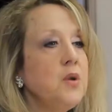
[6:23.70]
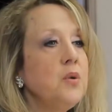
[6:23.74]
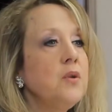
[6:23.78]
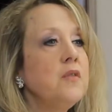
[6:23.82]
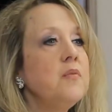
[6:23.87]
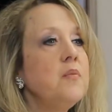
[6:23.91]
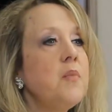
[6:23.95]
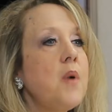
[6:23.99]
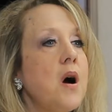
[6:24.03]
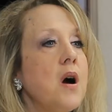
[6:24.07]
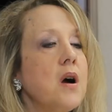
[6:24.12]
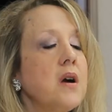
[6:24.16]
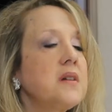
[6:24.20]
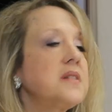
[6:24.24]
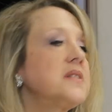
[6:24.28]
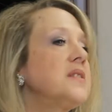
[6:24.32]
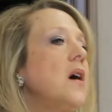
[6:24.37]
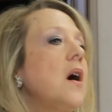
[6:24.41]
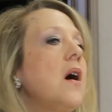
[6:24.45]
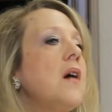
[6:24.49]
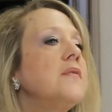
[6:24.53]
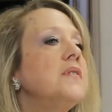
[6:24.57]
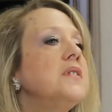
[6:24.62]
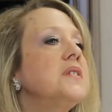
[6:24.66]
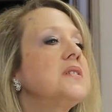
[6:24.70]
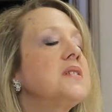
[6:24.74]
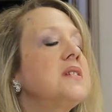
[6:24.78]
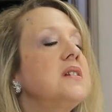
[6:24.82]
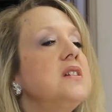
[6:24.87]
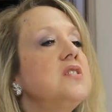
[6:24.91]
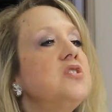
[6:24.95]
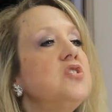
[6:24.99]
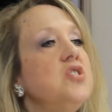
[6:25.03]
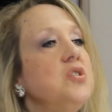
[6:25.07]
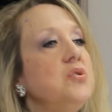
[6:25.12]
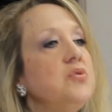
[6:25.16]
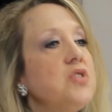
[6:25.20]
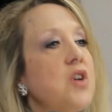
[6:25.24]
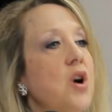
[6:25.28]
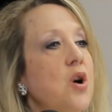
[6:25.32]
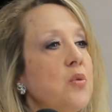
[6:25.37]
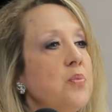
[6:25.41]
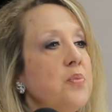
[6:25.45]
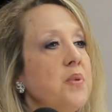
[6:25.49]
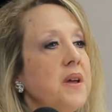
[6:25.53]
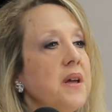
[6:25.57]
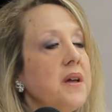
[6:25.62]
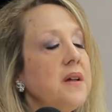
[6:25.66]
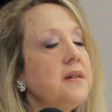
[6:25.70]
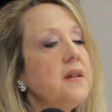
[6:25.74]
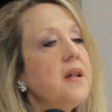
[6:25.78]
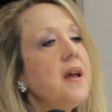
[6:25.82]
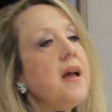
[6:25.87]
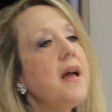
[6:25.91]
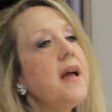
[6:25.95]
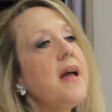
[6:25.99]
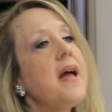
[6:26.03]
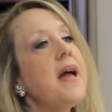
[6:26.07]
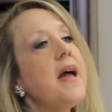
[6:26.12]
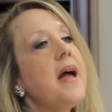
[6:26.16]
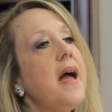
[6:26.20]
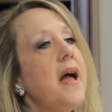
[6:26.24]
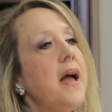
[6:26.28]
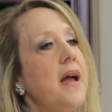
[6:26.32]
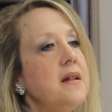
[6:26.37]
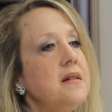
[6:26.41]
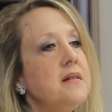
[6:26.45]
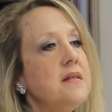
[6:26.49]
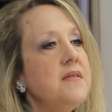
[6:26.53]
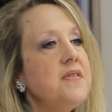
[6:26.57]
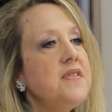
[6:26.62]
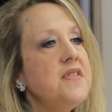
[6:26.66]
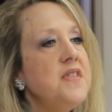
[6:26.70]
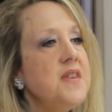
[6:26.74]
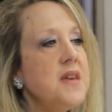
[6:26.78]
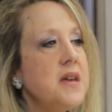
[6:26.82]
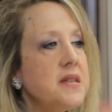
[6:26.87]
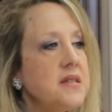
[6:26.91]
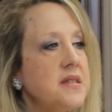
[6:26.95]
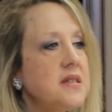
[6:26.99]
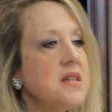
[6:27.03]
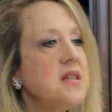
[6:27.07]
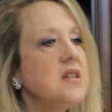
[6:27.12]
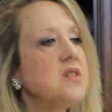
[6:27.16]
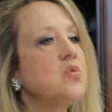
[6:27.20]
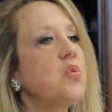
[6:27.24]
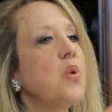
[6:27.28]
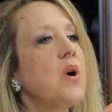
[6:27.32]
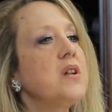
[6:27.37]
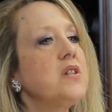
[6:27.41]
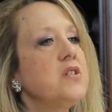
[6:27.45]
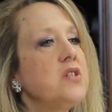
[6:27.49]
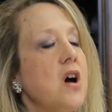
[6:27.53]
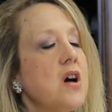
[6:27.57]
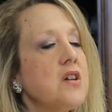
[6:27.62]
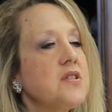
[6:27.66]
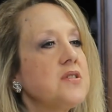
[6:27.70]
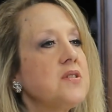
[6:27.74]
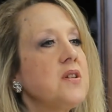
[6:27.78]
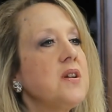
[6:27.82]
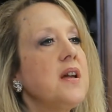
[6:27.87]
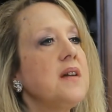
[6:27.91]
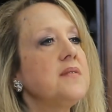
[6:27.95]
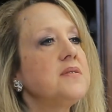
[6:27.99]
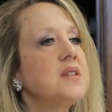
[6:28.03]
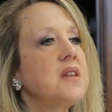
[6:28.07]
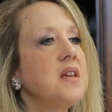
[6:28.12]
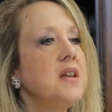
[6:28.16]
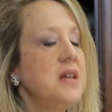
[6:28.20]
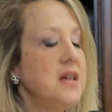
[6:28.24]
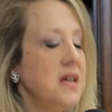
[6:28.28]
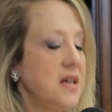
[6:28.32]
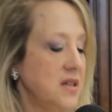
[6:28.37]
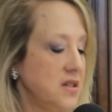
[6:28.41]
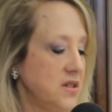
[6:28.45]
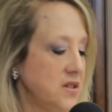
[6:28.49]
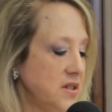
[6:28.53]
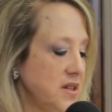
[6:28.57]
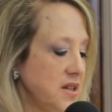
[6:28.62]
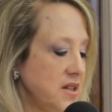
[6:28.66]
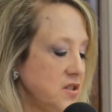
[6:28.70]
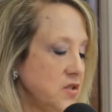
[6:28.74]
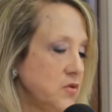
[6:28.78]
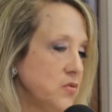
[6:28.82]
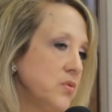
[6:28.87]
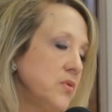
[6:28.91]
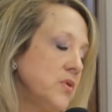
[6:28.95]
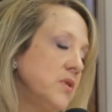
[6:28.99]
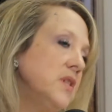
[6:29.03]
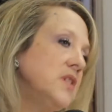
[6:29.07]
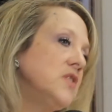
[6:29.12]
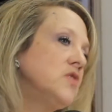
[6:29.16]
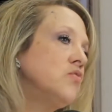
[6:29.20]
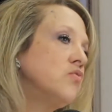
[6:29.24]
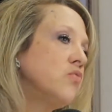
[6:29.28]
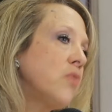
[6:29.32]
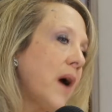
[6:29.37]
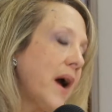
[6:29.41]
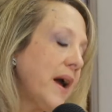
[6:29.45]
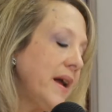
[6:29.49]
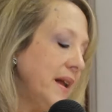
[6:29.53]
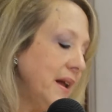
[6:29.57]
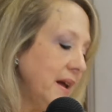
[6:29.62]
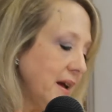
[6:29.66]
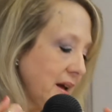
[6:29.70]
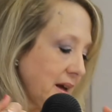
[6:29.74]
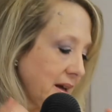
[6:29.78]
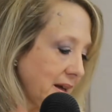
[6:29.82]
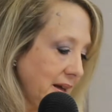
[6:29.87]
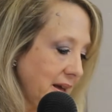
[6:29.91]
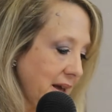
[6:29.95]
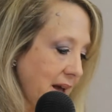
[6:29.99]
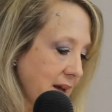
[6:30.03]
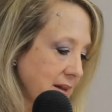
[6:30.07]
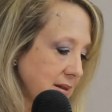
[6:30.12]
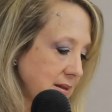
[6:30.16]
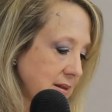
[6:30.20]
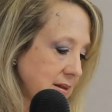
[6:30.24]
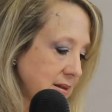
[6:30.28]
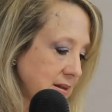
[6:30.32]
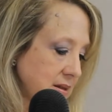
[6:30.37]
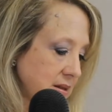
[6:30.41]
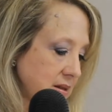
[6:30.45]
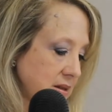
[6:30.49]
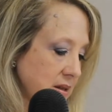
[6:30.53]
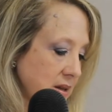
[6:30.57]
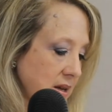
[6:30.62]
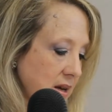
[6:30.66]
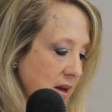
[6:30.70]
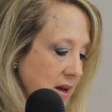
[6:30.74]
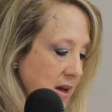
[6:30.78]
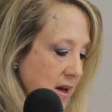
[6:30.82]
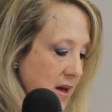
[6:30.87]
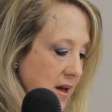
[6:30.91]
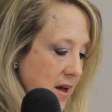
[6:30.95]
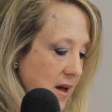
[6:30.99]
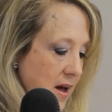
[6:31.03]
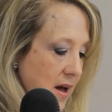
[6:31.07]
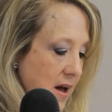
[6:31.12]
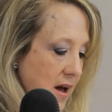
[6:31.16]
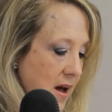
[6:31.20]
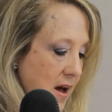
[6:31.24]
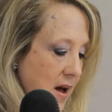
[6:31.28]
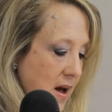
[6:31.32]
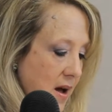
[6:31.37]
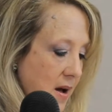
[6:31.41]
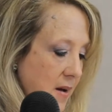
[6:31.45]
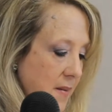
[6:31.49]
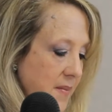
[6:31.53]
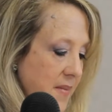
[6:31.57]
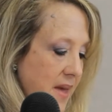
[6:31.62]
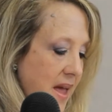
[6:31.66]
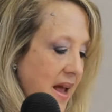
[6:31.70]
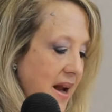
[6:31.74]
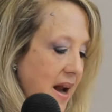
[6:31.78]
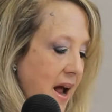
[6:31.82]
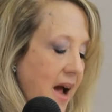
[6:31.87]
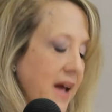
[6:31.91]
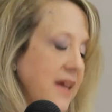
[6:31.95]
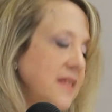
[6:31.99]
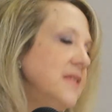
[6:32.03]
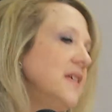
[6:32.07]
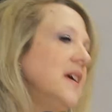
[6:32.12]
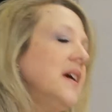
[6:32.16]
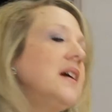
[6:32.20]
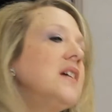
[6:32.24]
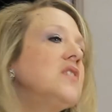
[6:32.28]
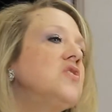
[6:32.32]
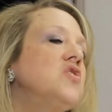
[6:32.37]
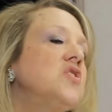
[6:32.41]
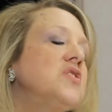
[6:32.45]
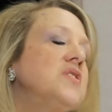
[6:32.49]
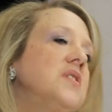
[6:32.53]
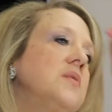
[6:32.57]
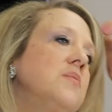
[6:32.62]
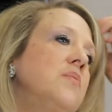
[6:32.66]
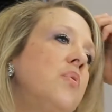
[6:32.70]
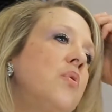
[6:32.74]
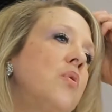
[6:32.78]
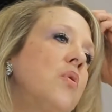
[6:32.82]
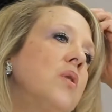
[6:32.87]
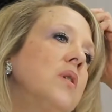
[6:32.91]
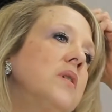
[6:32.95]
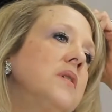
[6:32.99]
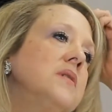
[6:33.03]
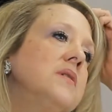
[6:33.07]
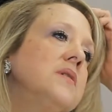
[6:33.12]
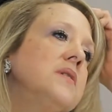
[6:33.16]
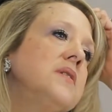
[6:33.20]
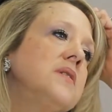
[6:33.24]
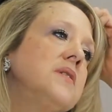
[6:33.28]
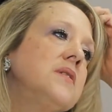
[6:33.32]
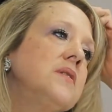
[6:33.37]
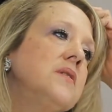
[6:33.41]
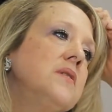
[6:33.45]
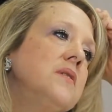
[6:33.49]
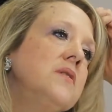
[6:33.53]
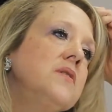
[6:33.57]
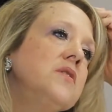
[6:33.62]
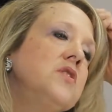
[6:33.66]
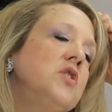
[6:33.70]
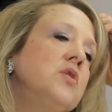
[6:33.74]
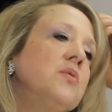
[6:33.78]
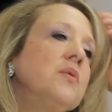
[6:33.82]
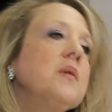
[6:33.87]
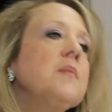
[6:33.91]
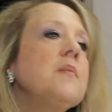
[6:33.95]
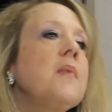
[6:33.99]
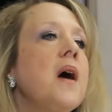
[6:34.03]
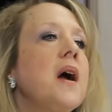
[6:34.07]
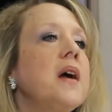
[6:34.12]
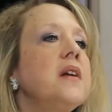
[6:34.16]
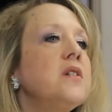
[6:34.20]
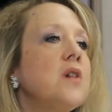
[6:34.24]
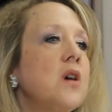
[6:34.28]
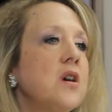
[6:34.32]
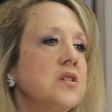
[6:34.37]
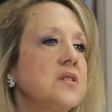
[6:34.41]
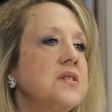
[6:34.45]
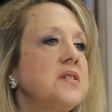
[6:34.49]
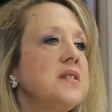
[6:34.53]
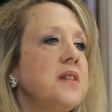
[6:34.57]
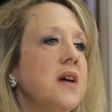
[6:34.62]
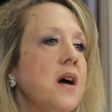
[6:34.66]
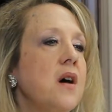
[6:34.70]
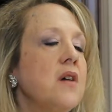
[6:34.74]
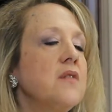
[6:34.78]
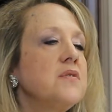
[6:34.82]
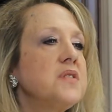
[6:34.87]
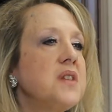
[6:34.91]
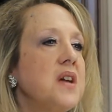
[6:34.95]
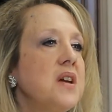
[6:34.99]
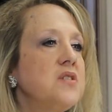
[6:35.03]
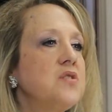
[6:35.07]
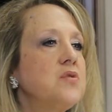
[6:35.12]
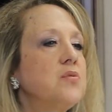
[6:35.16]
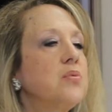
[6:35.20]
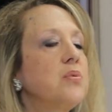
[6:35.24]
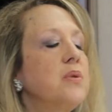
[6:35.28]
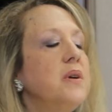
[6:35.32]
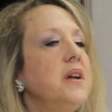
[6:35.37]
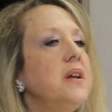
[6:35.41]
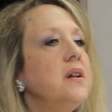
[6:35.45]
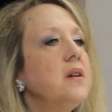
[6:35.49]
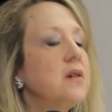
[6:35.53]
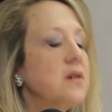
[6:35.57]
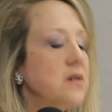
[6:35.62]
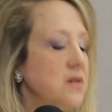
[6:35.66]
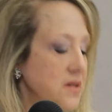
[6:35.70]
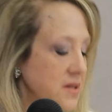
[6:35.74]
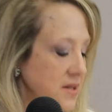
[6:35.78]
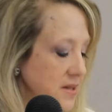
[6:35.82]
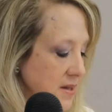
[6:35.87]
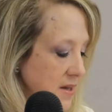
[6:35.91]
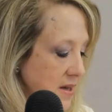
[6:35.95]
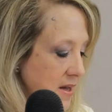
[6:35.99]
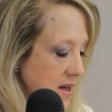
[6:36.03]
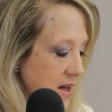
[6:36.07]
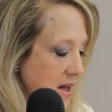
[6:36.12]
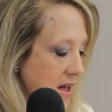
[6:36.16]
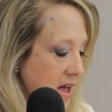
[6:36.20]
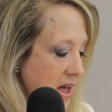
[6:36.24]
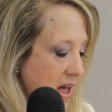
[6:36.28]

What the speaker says: view of Marx. Obviously, it's utopian, and this is what Dostoevsky is writing against. And I think it's just important to remind ourselves as readers,